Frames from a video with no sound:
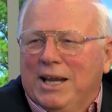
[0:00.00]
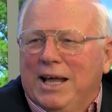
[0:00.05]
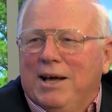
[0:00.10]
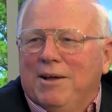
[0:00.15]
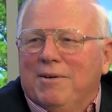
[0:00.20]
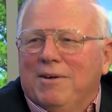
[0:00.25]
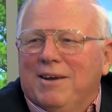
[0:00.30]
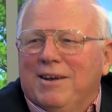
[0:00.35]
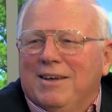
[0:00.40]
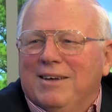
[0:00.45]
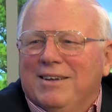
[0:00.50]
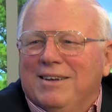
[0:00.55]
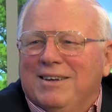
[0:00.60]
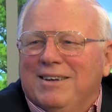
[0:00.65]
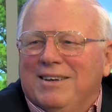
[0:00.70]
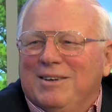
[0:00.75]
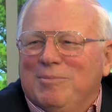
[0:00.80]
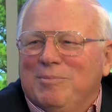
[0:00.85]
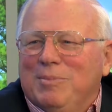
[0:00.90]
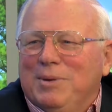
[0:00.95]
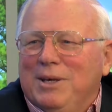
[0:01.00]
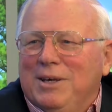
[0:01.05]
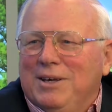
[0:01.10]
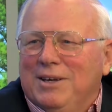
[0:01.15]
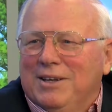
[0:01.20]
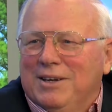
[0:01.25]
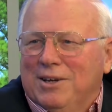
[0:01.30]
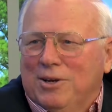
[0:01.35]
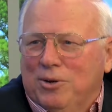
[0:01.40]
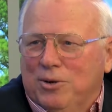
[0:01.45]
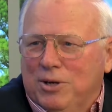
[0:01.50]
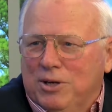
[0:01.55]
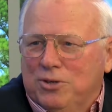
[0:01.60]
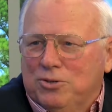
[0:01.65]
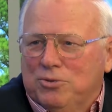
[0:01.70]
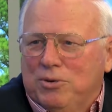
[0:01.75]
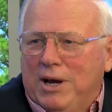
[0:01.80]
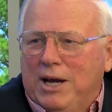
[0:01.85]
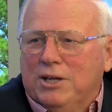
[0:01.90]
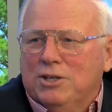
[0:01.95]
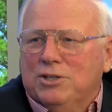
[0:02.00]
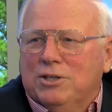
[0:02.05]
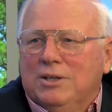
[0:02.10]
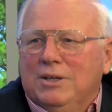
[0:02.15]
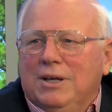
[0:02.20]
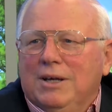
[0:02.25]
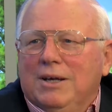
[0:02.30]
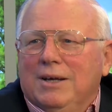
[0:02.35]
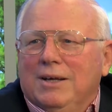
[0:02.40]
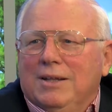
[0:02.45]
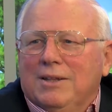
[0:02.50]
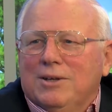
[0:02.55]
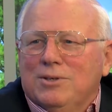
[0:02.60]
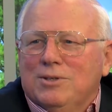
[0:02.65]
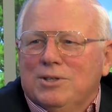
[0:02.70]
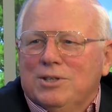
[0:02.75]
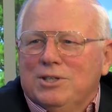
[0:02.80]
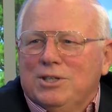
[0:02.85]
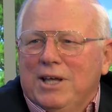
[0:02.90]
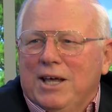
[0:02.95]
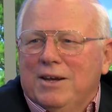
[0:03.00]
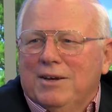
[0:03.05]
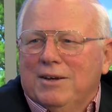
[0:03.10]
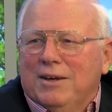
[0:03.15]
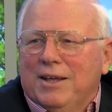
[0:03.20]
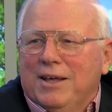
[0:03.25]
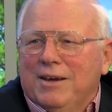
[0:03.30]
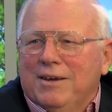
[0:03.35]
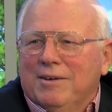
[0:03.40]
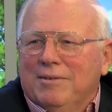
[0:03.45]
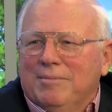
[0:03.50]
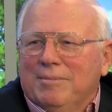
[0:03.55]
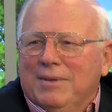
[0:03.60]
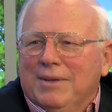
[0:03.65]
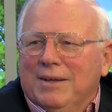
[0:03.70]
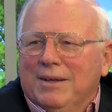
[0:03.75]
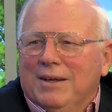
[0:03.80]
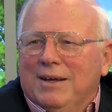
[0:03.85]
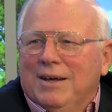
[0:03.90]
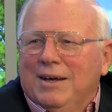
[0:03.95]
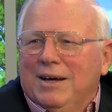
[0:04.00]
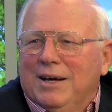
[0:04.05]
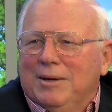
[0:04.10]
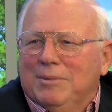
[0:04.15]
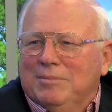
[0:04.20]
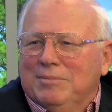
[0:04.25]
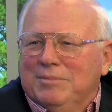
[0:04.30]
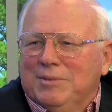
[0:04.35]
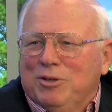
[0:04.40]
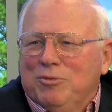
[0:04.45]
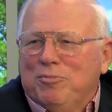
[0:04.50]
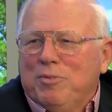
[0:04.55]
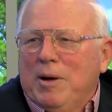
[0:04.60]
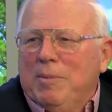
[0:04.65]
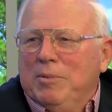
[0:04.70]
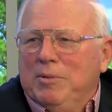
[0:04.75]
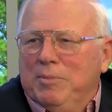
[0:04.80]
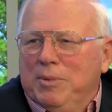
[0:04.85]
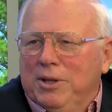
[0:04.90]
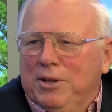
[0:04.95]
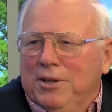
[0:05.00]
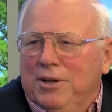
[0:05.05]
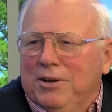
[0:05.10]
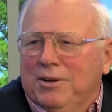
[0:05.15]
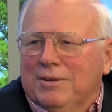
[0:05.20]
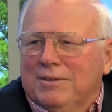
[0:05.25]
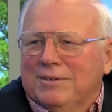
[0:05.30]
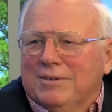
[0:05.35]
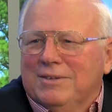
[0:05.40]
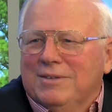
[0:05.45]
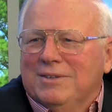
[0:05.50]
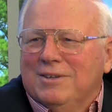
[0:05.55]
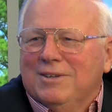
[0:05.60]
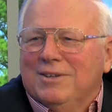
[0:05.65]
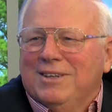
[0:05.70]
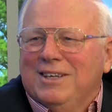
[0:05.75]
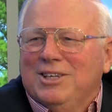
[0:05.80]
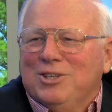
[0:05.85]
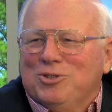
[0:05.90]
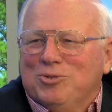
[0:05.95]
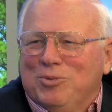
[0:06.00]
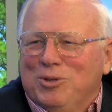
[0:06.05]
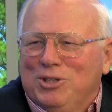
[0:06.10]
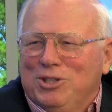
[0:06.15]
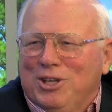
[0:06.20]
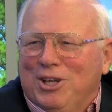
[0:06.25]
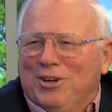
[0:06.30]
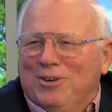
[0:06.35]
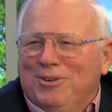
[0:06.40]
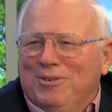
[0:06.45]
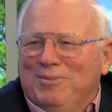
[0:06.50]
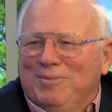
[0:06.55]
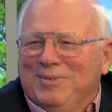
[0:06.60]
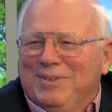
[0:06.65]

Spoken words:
out to be a good attraction. There's the Santa Elena, you've probably been there, to the History Center.